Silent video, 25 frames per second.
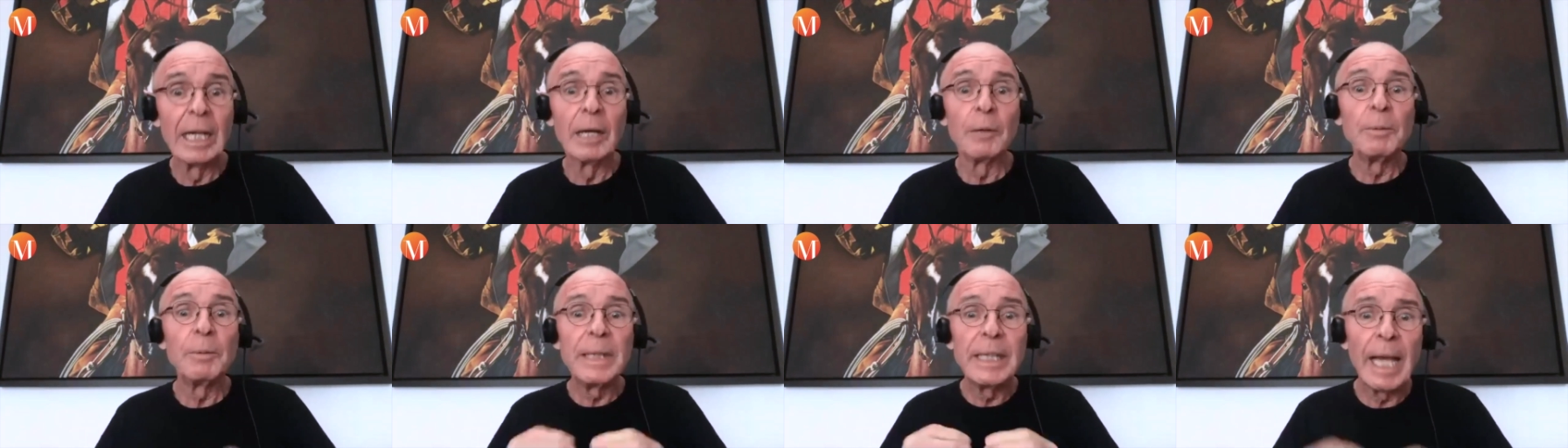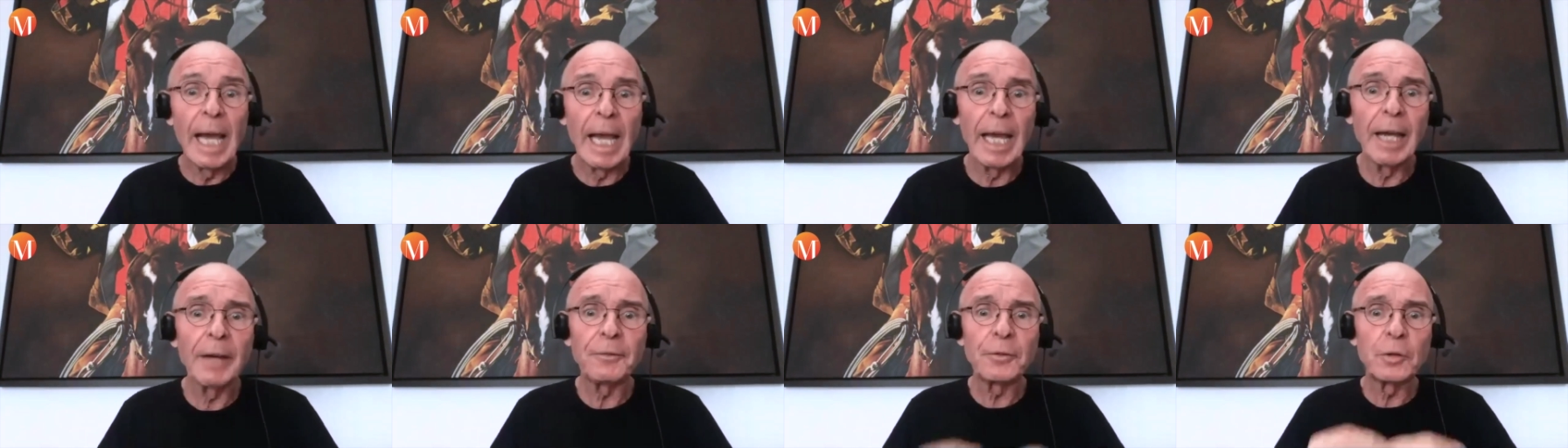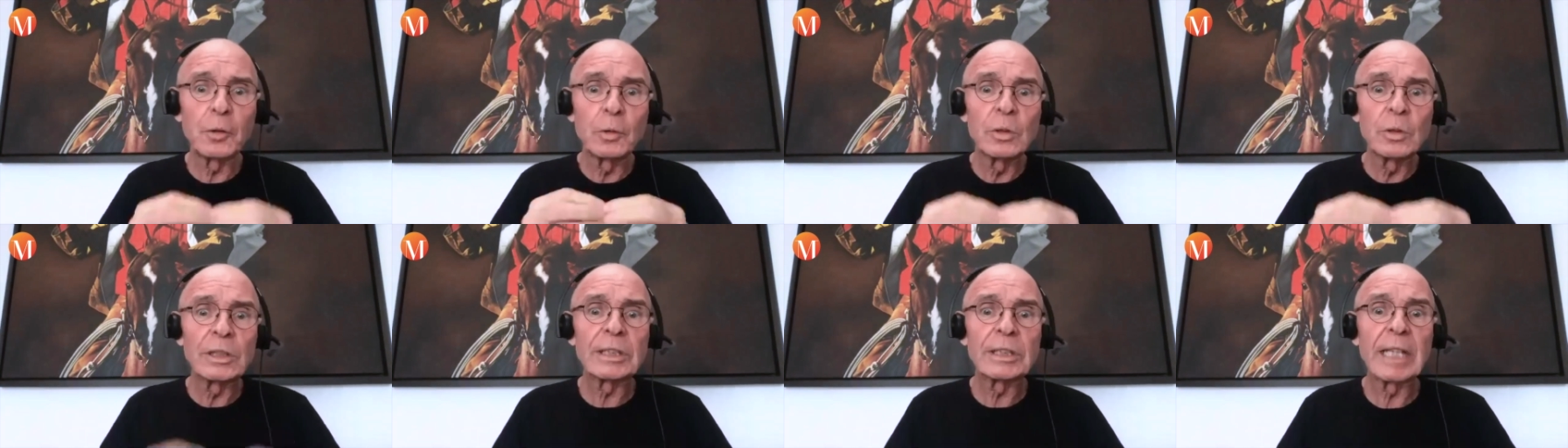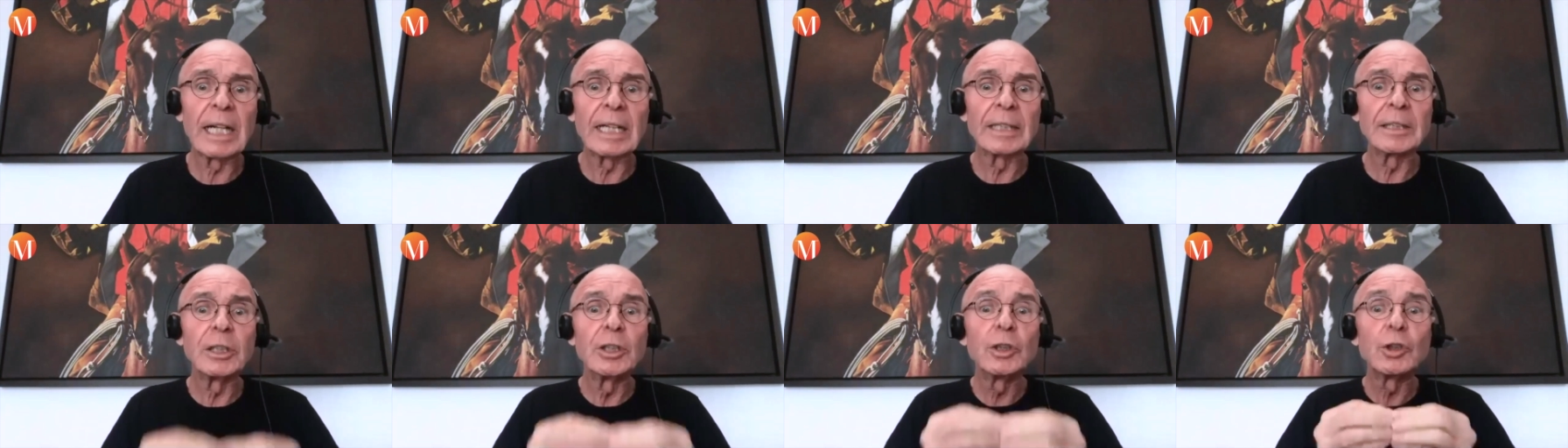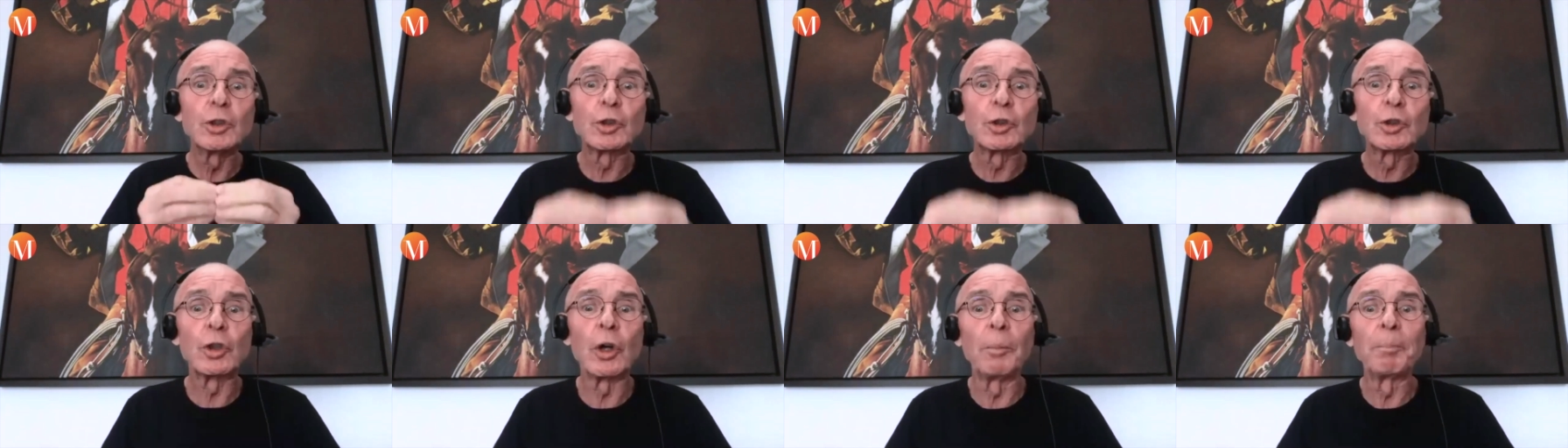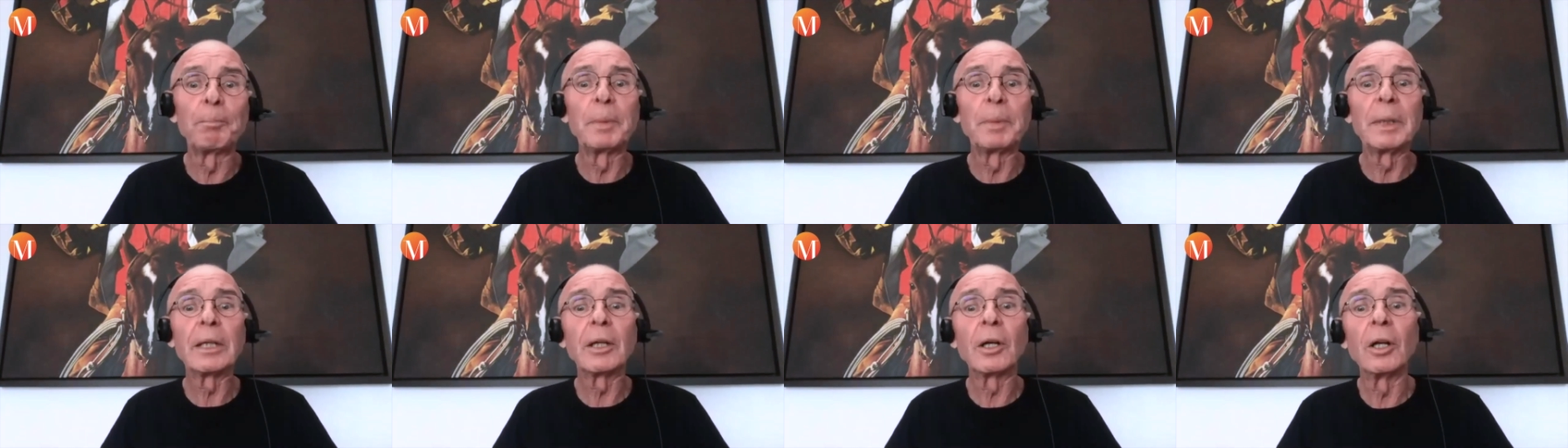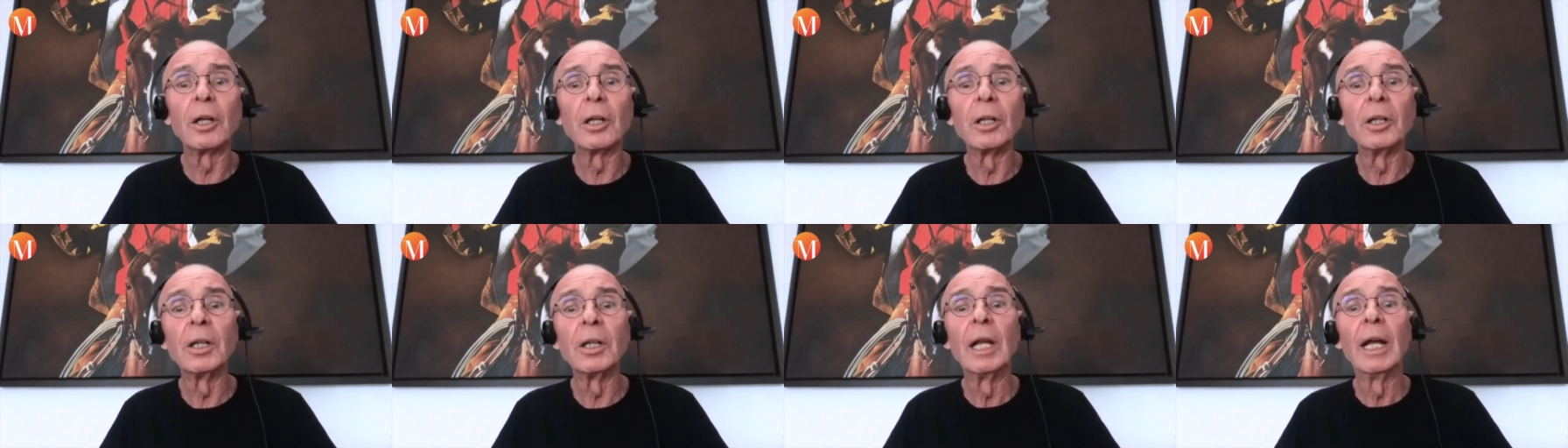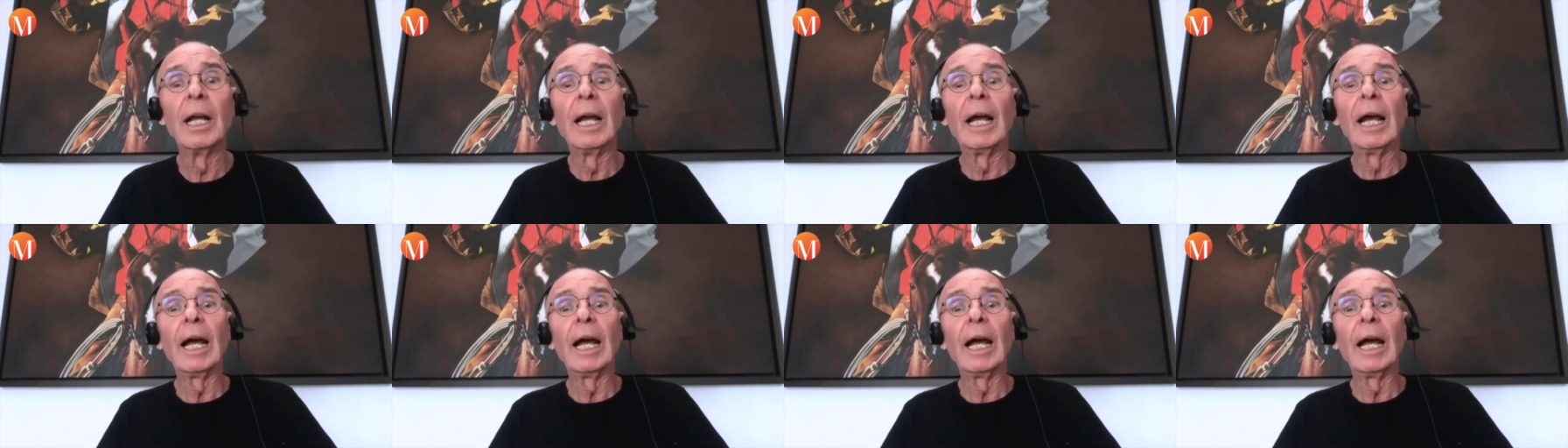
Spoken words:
We have to study tropical